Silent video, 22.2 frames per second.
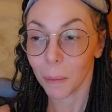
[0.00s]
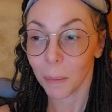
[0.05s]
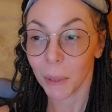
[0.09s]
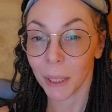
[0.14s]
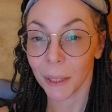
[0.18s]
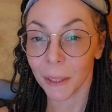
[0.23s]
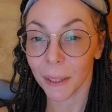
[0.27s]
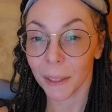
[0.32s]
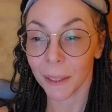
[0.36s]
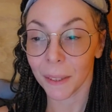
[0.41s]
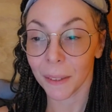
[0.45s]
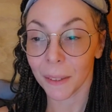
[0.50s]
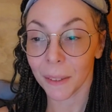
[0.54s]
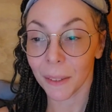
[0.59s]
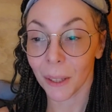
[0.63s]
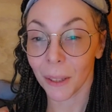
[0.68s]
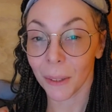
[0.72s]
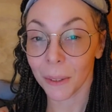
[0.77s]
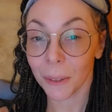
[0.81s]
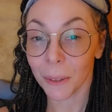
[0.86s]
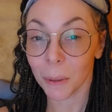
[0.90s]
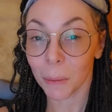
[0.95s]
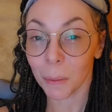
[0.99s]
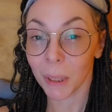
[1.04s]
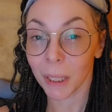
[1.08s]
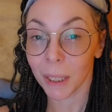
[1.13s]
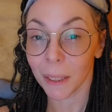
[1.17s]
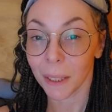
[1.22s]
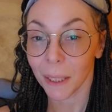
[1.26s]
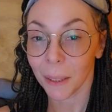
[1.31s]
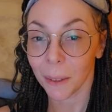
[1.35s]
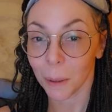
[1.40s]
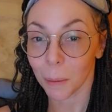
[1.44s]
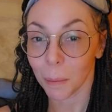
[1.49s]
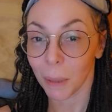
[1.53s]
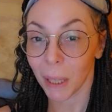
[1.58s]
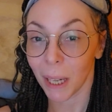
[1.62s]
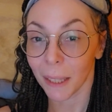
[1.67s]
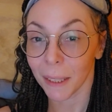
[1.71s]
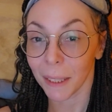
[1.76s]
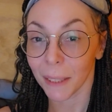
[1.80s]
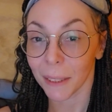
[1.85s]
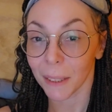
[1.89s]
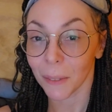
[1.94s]
because ultimately their
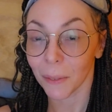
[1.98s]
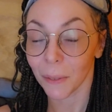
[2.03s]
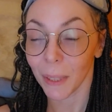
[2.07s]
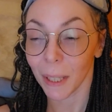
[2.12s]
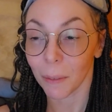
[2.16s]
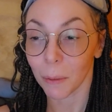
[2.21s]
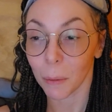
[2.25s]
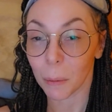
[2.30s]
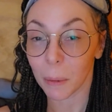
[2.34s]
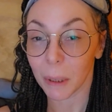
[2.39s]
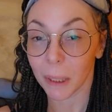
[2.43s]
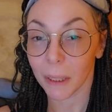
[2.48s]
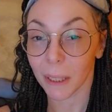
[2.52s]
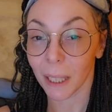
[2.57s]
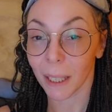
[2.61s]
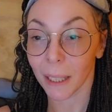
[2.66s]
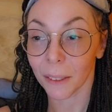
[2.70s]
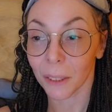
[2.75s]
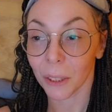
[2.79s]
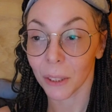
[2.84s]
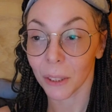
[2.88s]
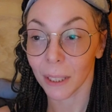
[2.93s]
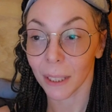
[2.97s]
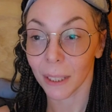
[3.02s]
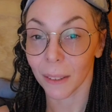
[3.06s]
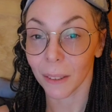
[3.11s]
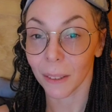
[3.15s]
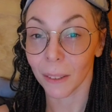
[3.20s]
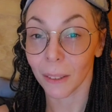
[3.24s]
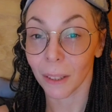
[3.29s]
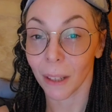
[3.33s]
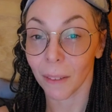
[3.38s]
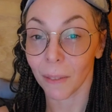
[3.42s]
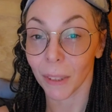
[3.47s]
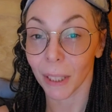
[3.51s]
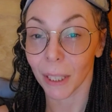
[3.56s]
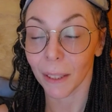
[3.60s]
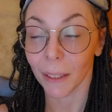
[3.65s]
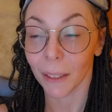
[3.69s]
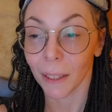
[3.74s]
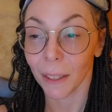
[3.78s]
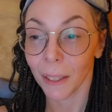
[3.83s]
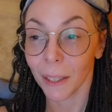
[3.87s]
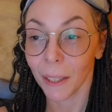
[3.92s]
bodies have never been touched in a
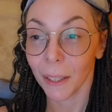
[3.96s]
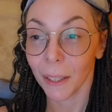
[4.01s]
loving,